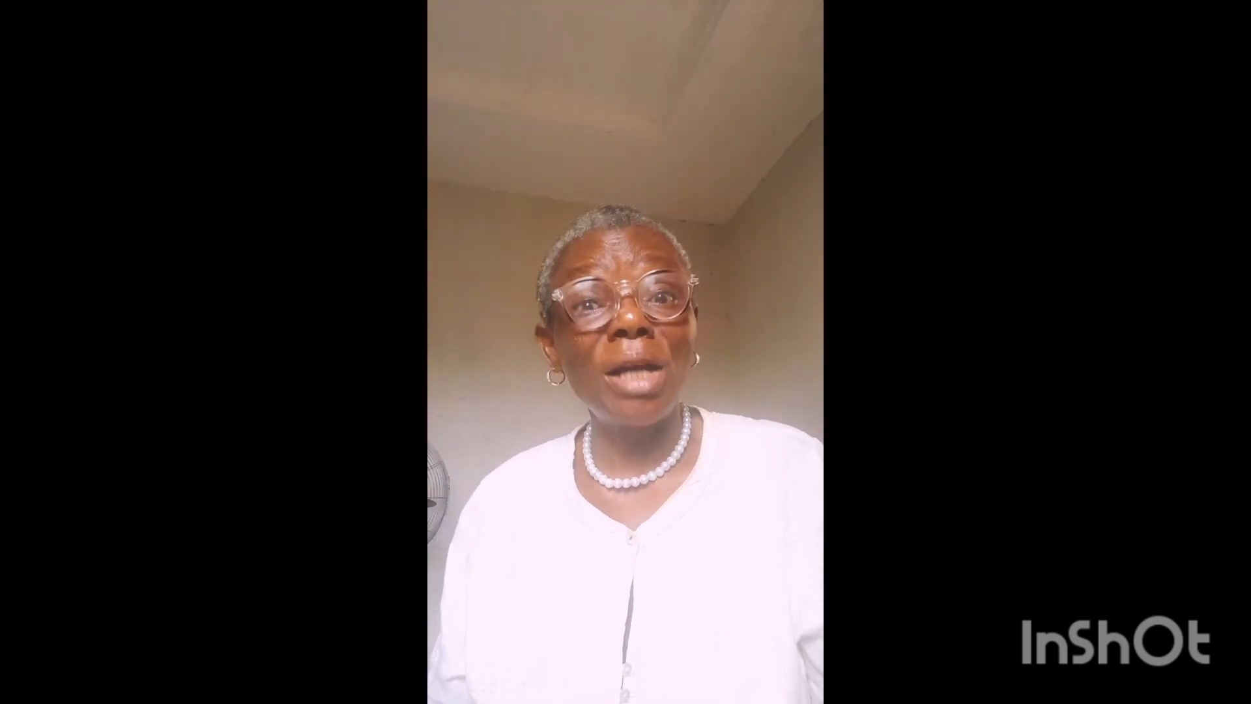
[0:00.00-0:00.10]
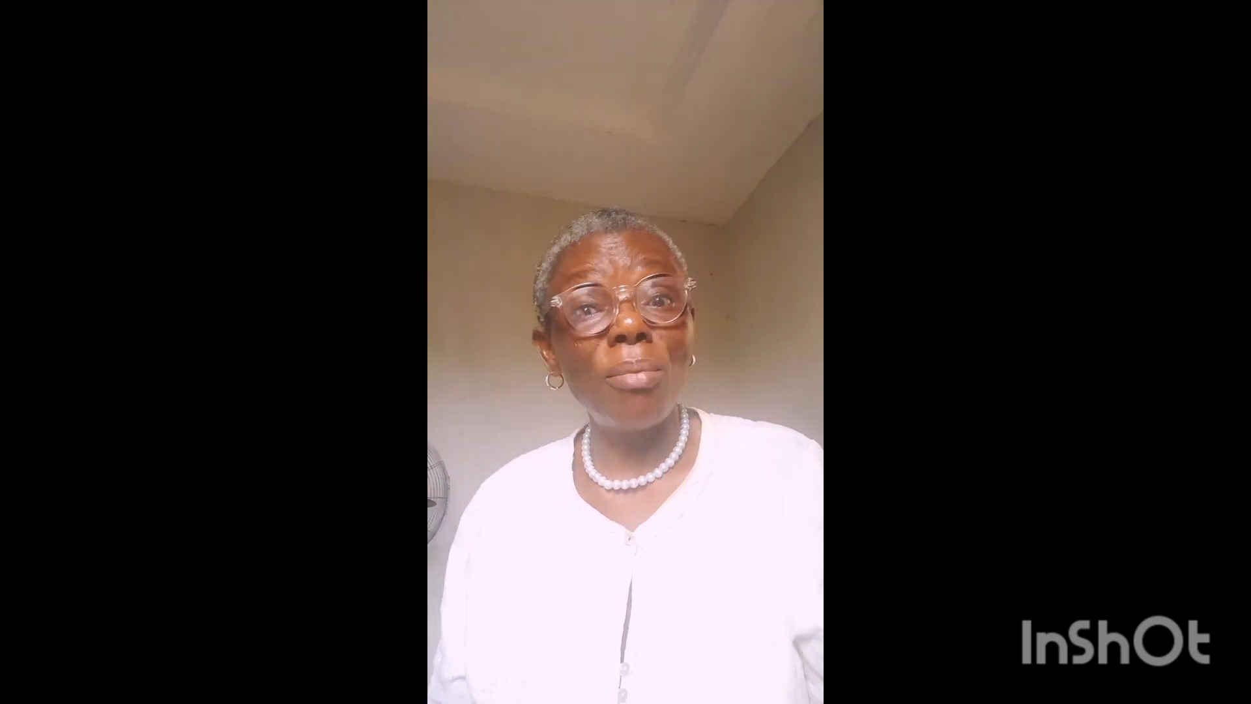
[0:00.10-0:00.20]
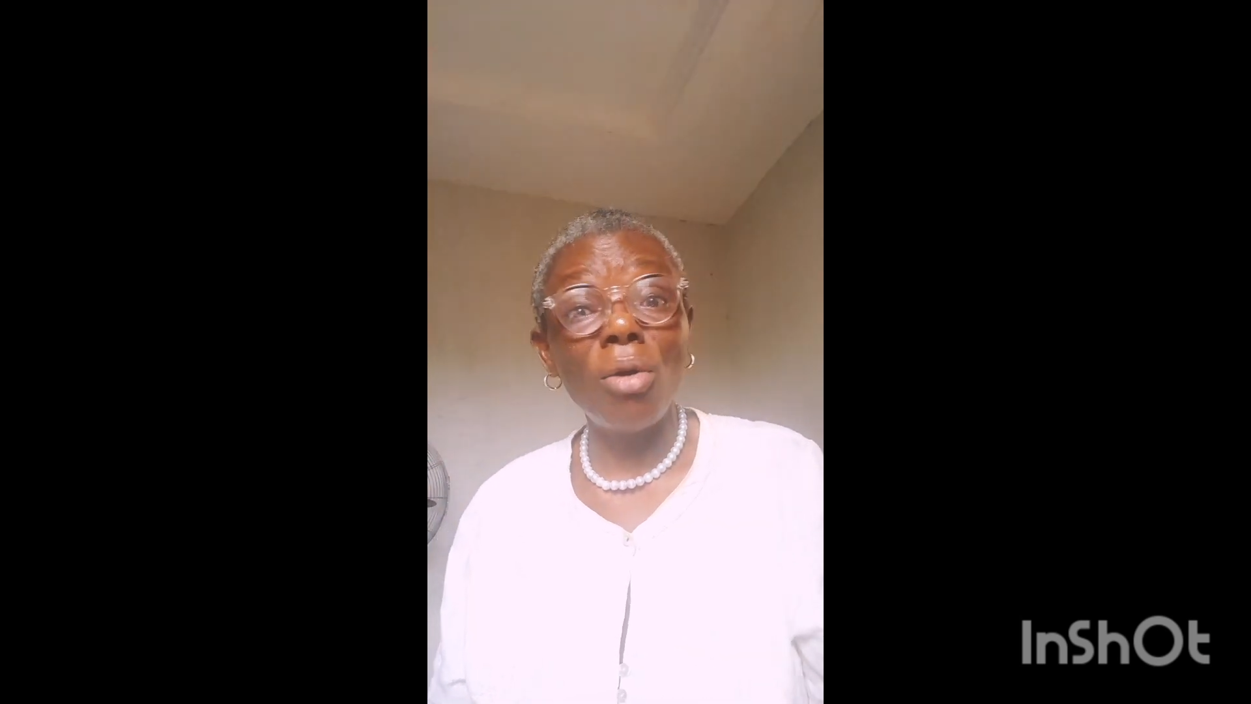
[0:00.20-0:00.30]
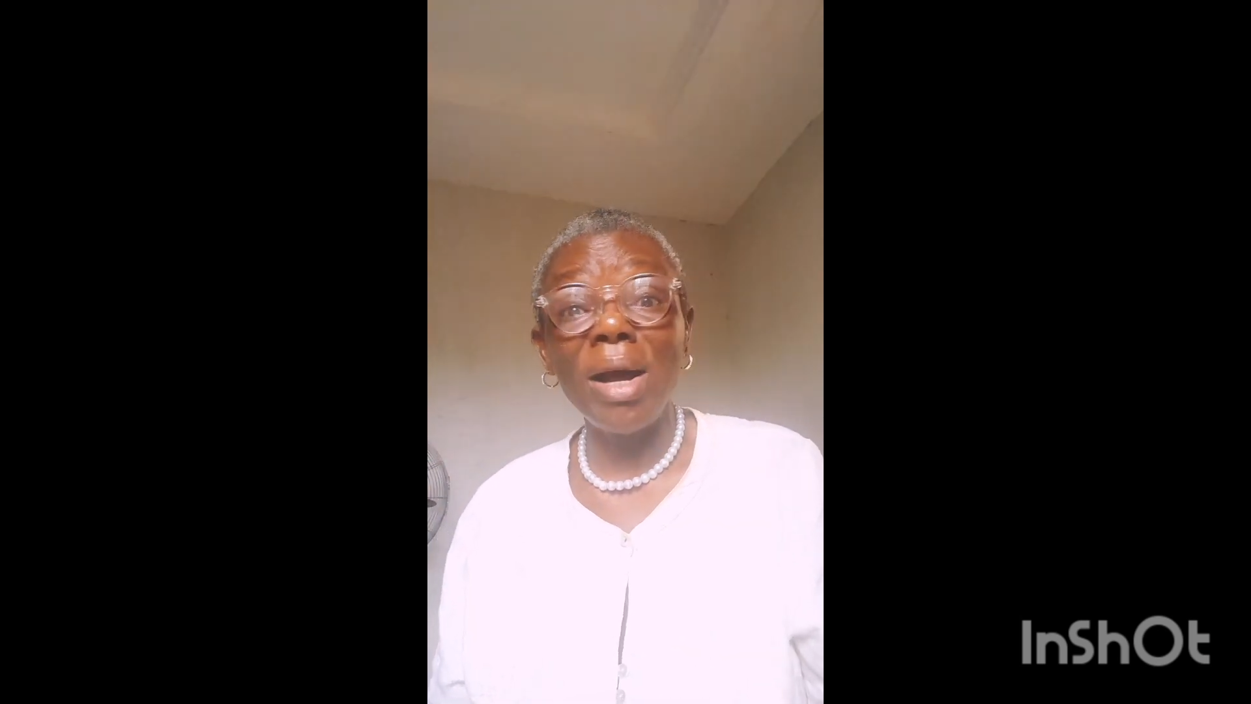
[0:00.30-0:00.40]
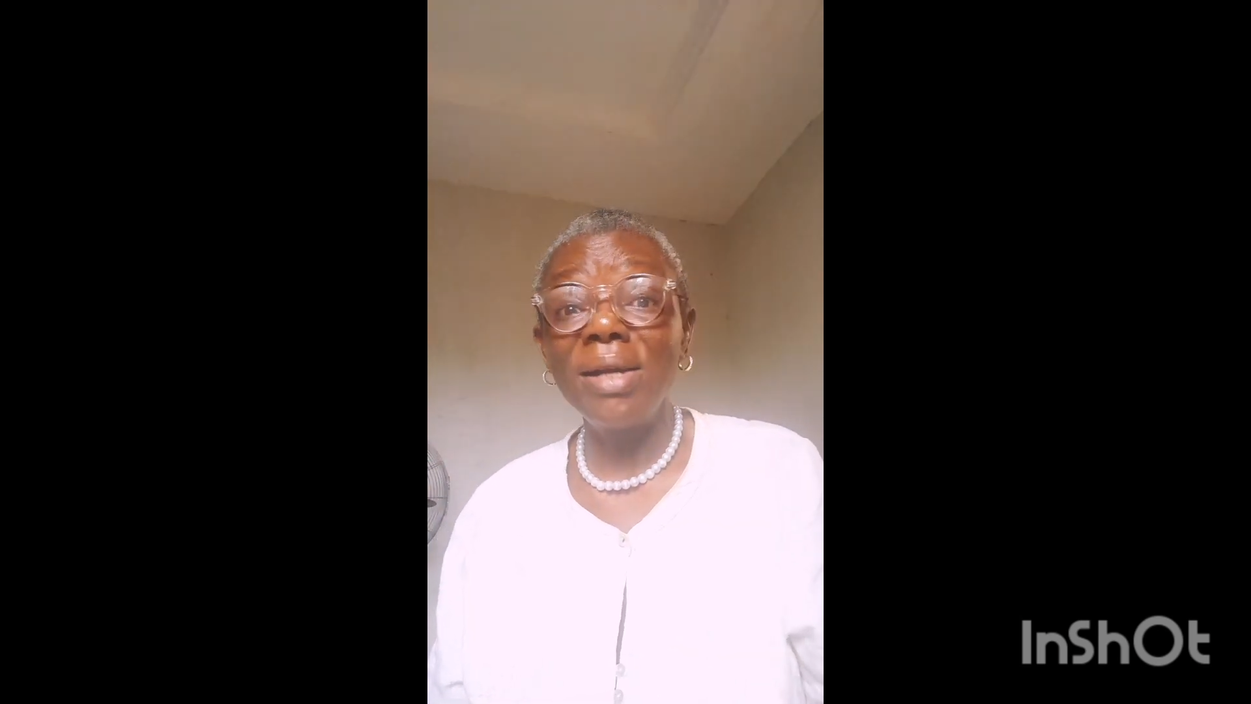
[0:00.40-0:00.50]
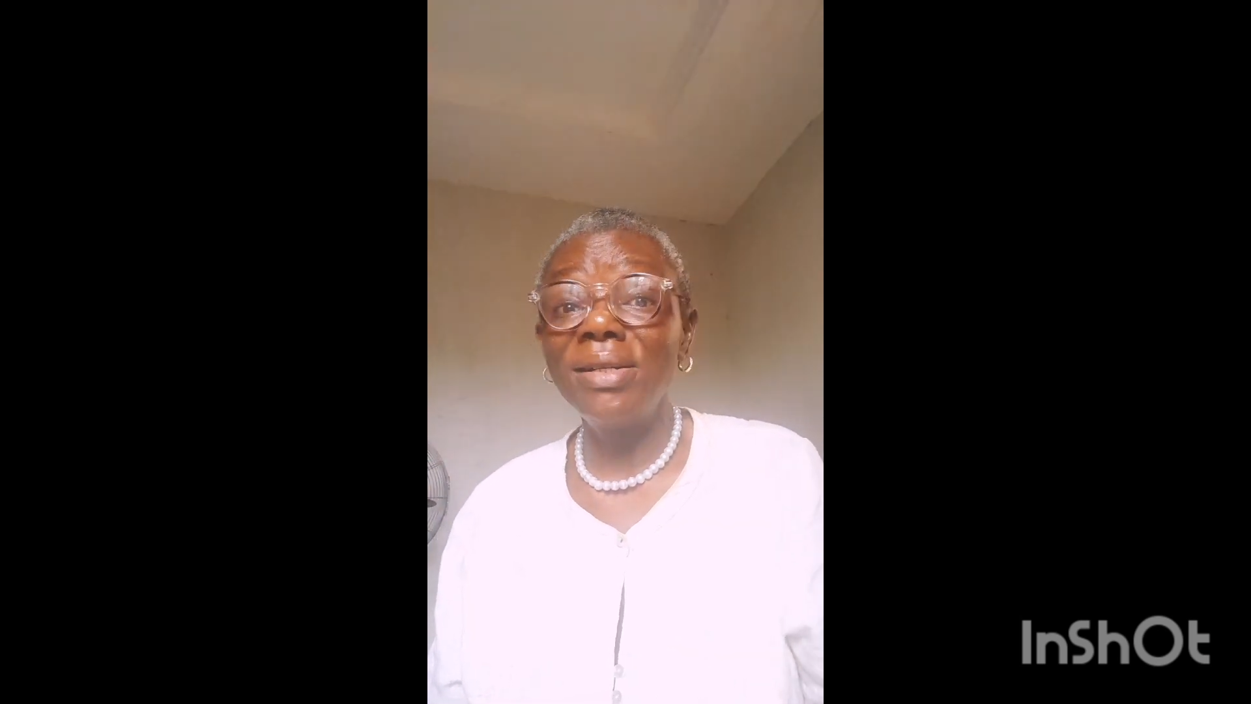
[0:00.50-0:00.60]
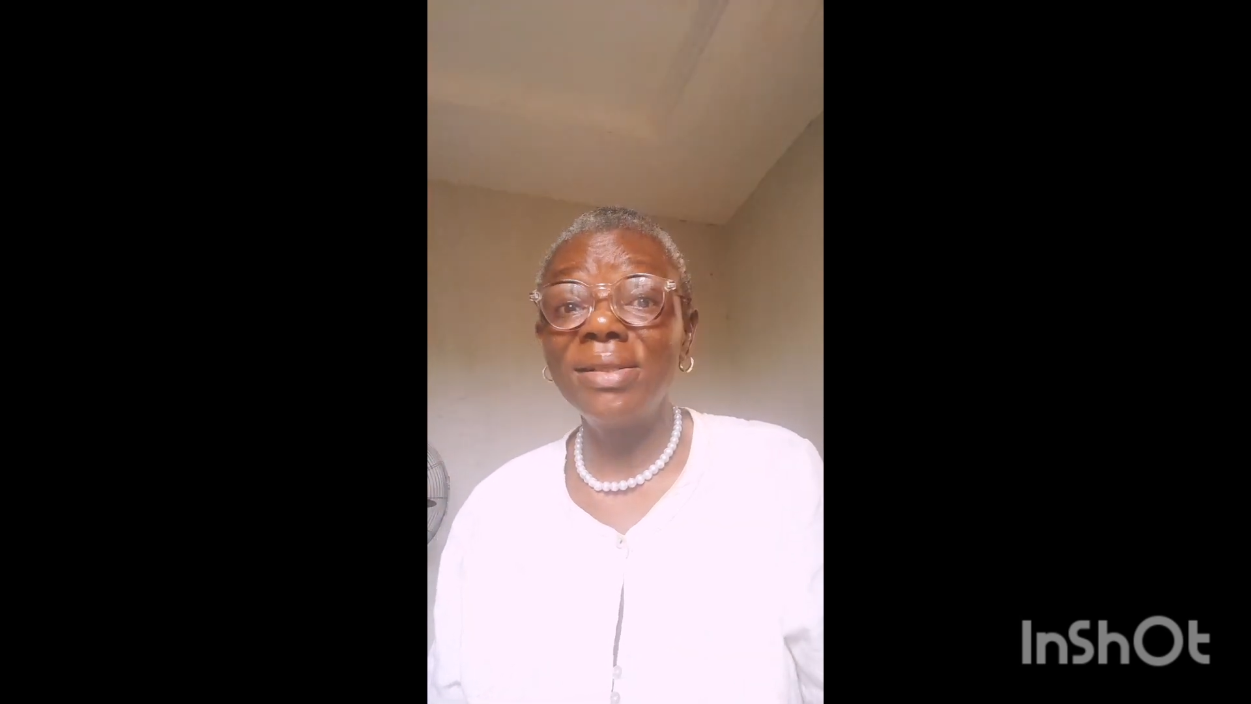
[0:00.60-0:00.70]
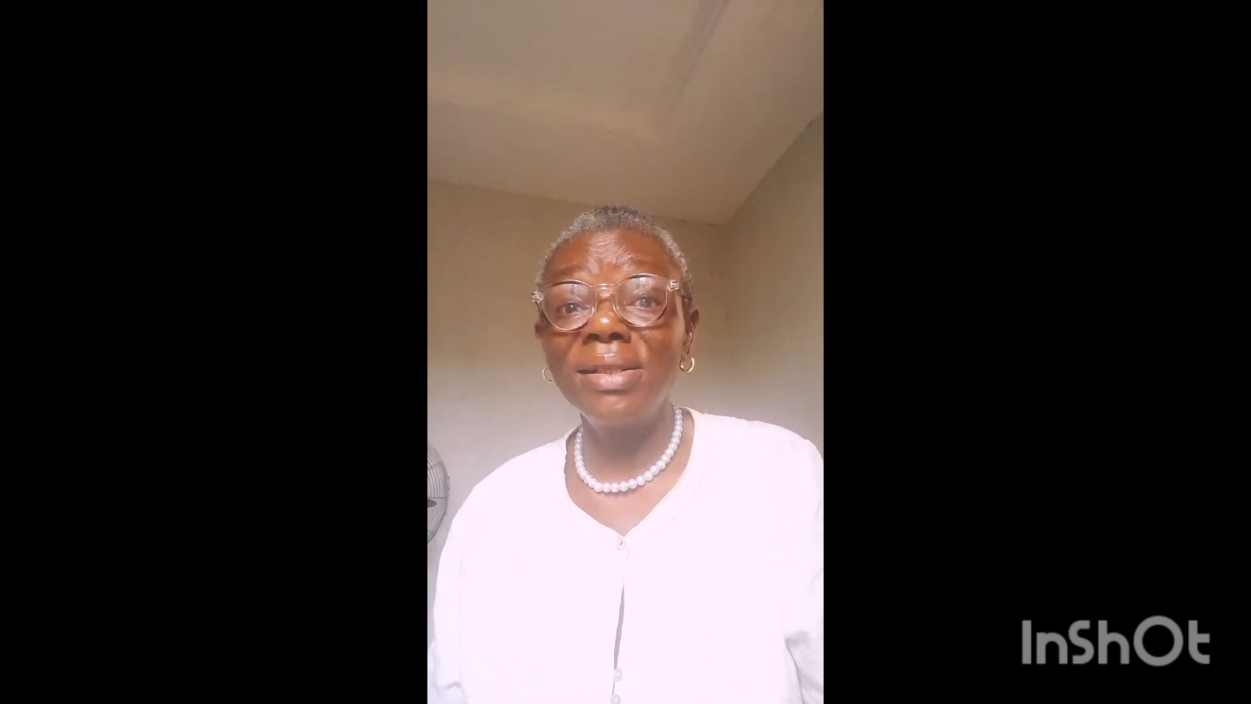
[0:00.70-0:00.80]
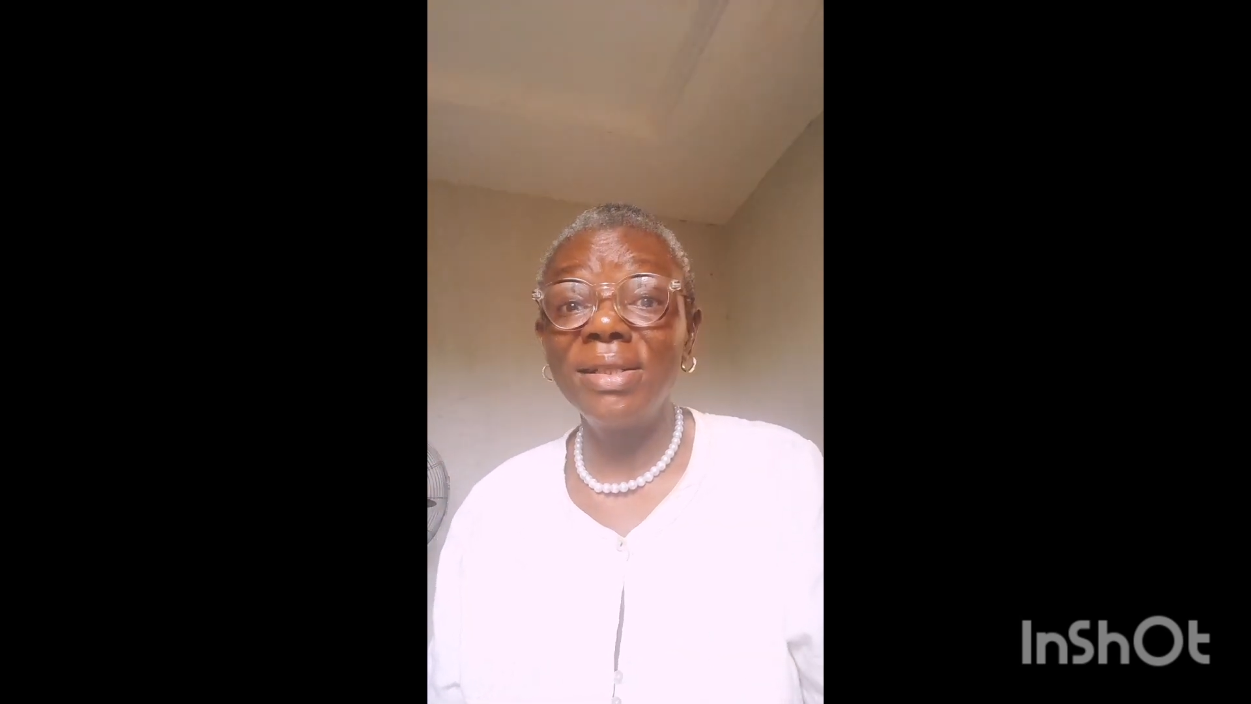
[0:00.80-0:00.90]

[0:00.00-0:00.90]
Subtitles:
carbohydrates